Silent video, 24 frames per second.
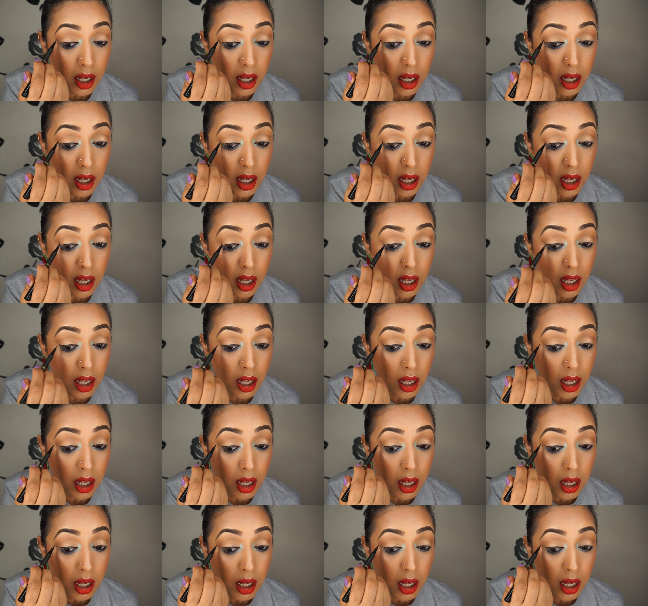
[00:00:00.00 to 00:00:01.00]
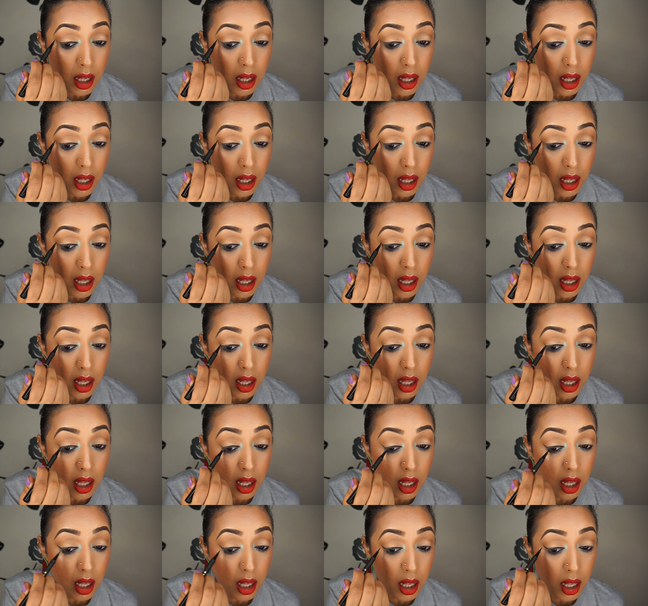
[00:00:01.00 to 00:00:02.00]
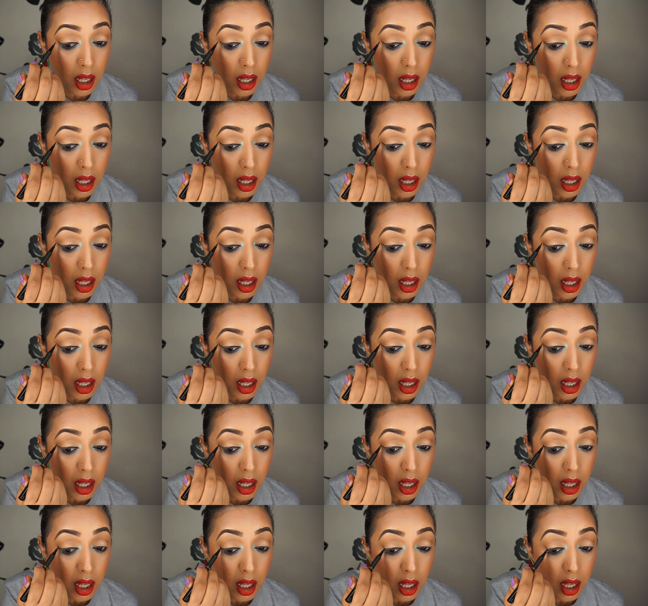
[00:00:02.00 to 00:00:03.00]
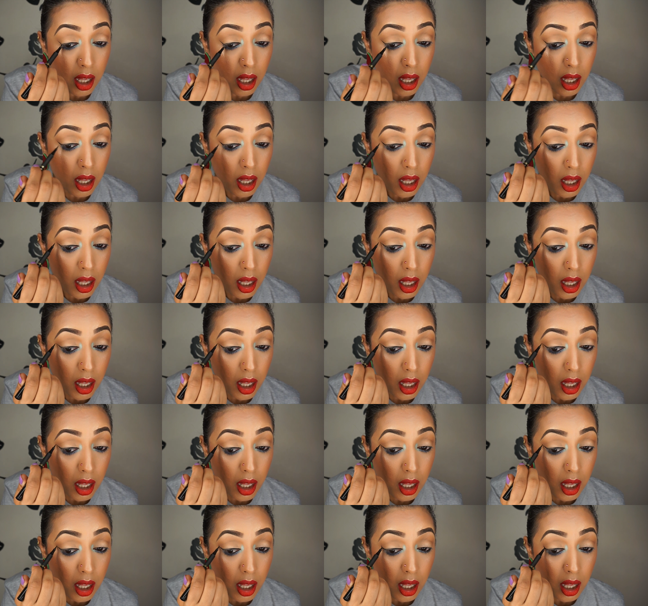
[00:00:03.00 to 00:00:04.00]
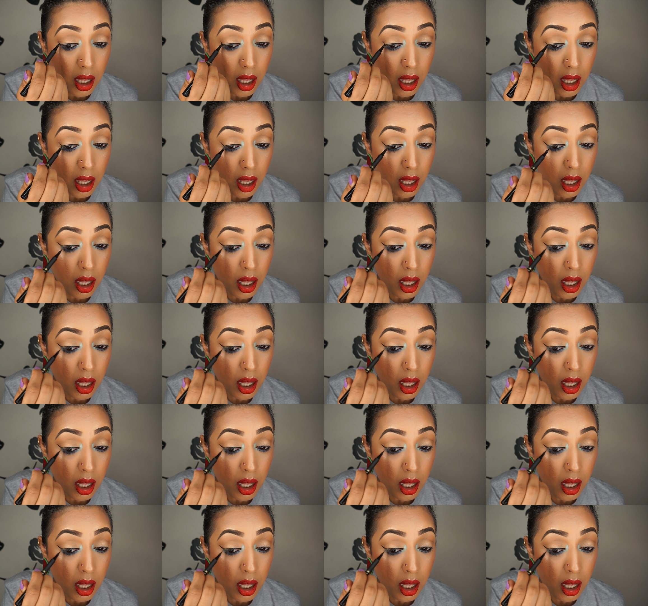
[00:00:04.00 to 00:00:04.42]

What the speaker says: Nothing is said.